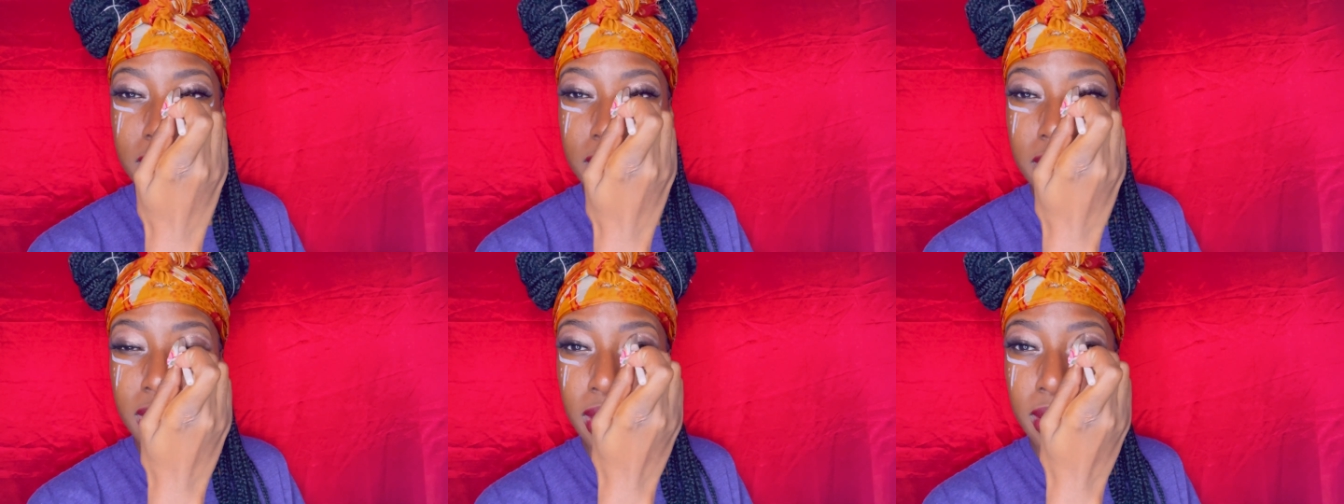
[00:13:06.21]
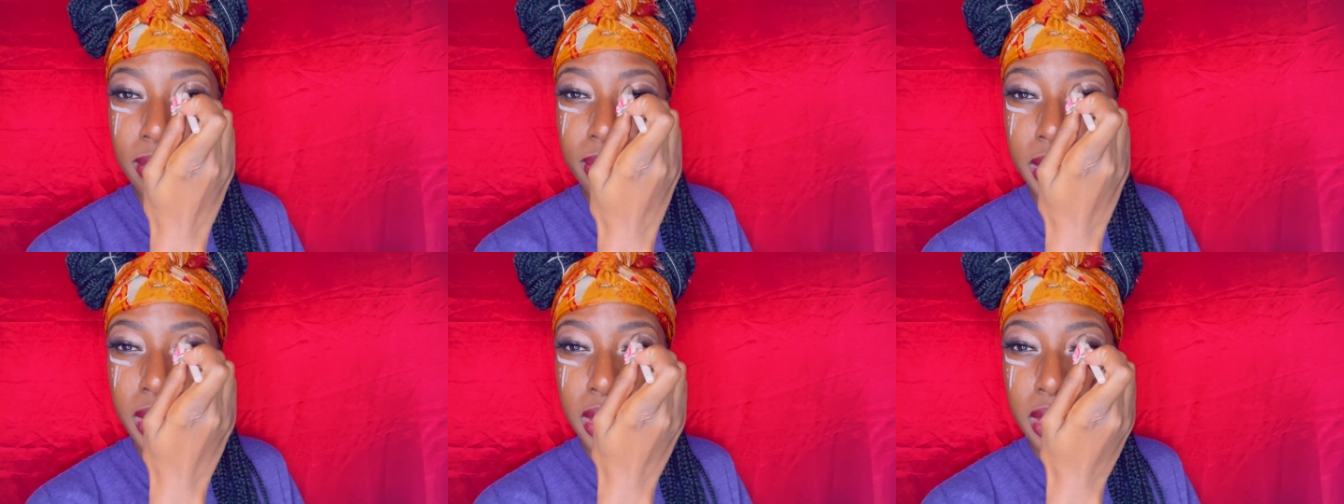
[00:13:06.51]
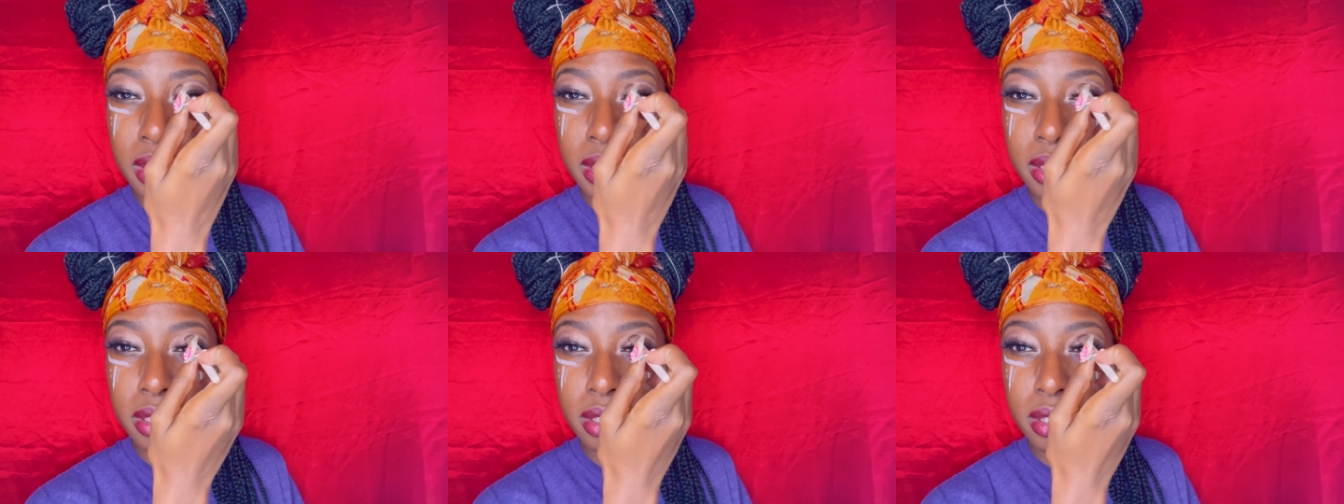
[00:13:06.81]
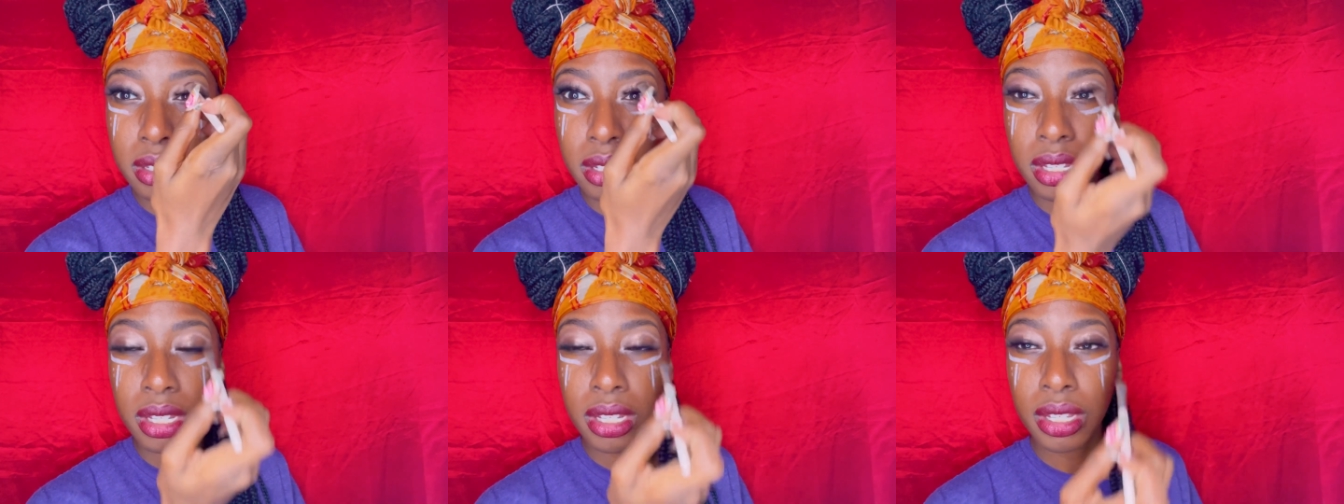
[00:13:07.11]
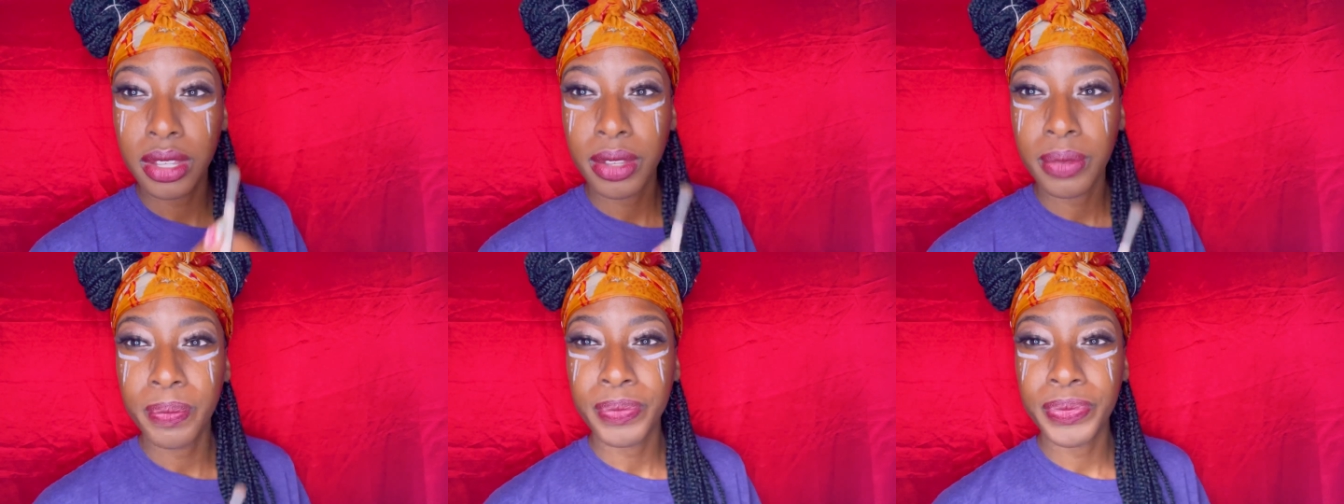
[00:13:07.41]
devious
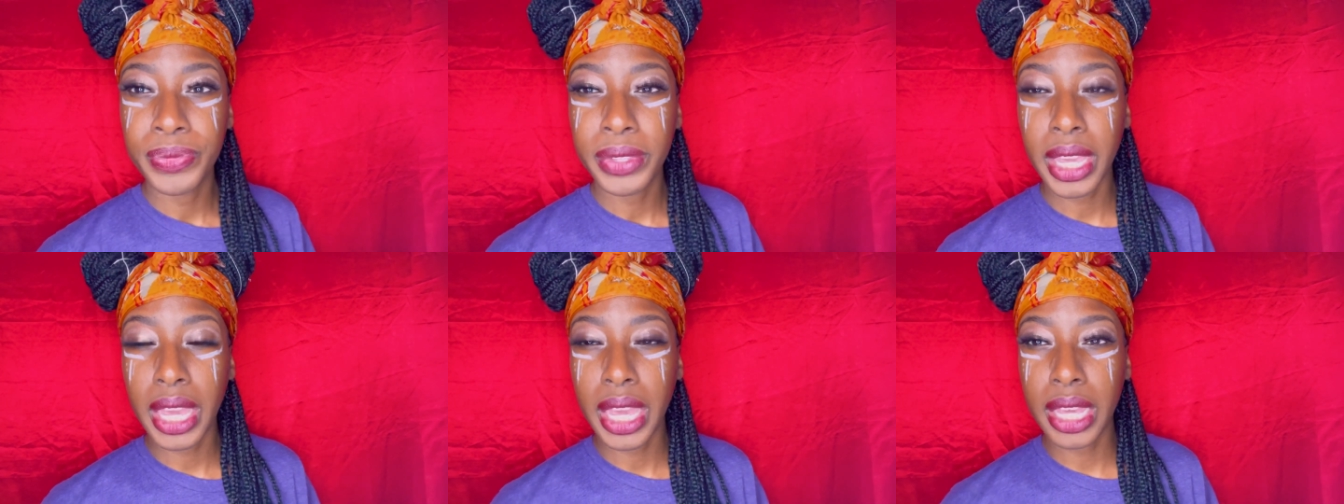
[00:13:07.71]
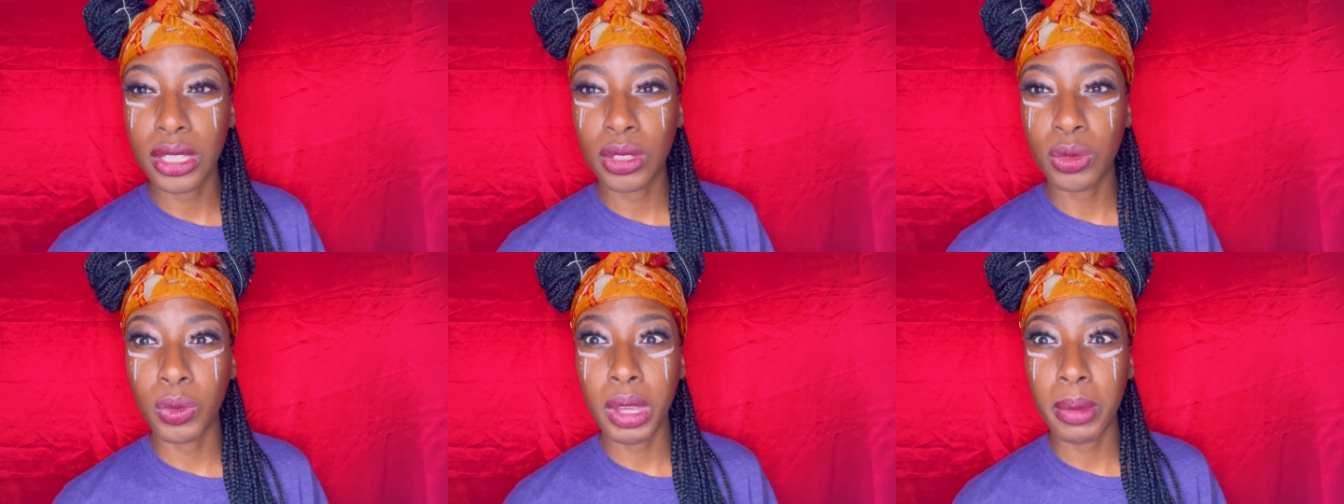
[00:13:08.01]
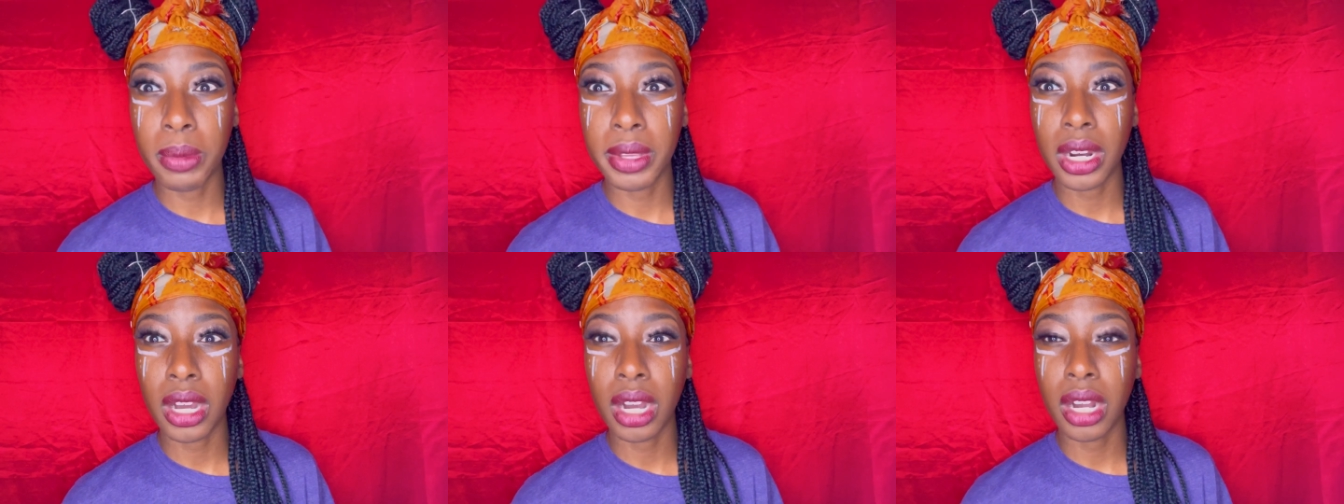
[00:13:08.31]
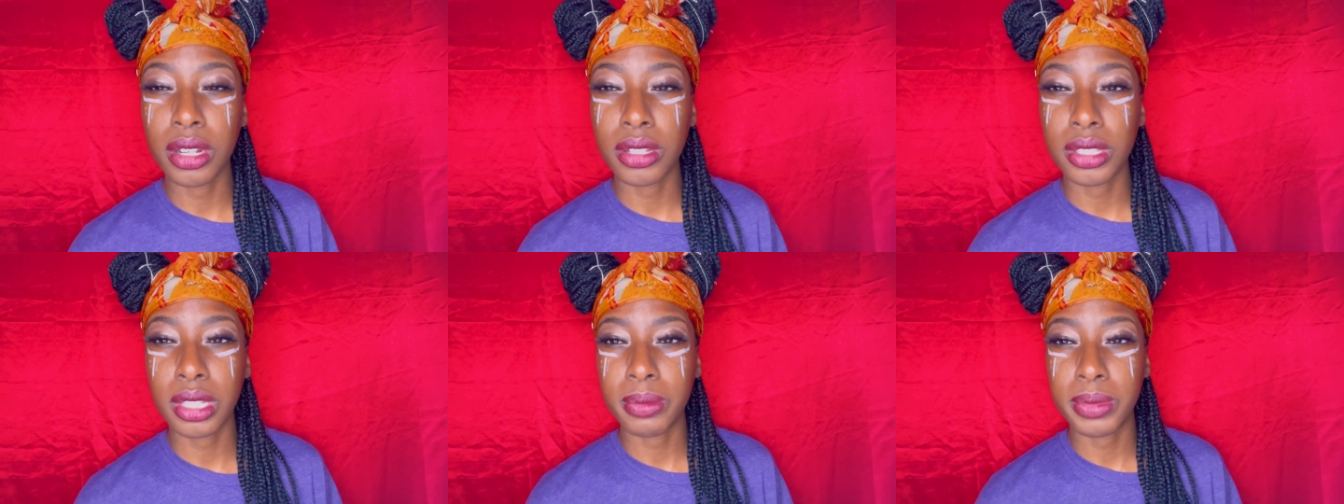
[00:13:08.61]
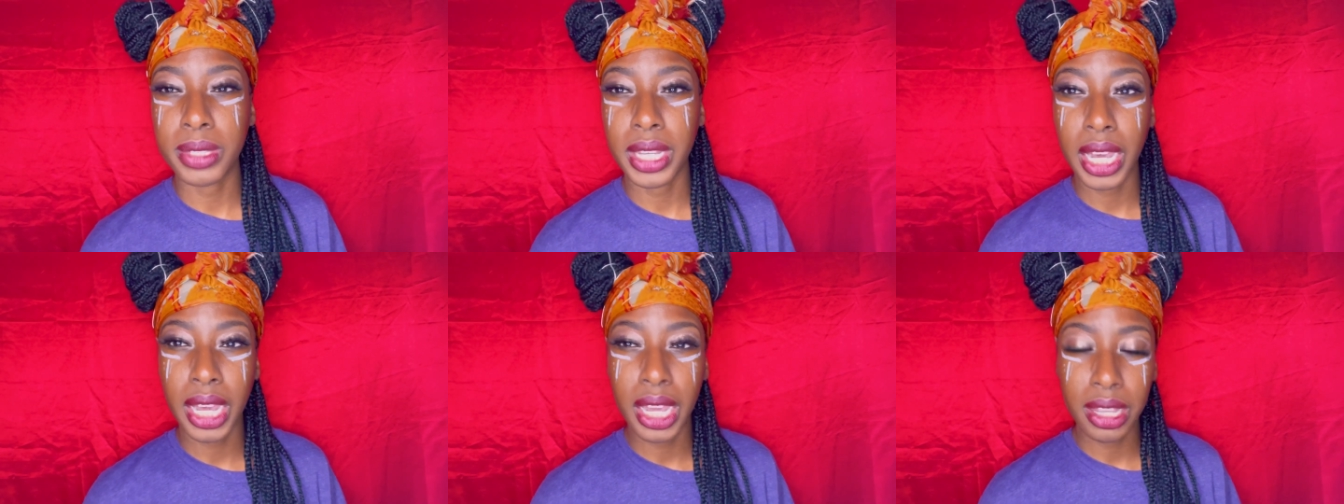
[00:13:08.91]
as women are
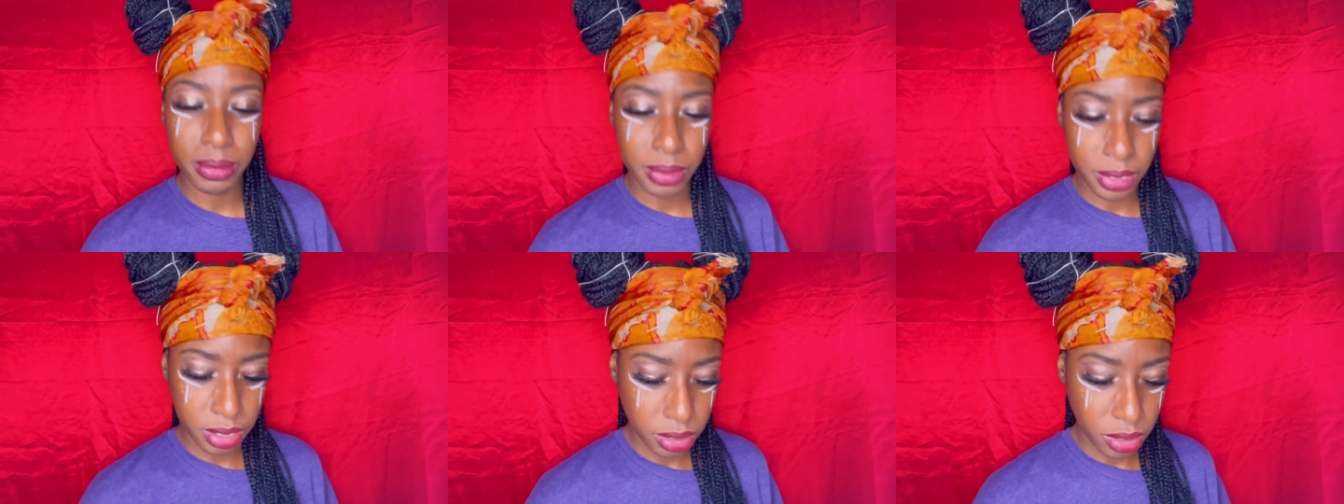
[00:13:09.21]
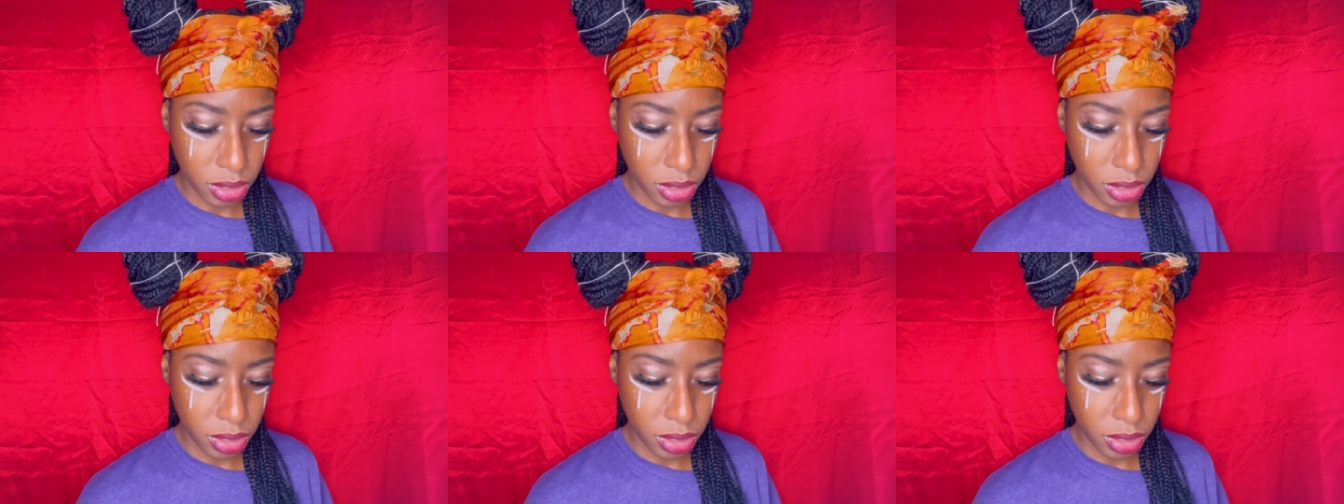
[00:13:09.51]
sometimes.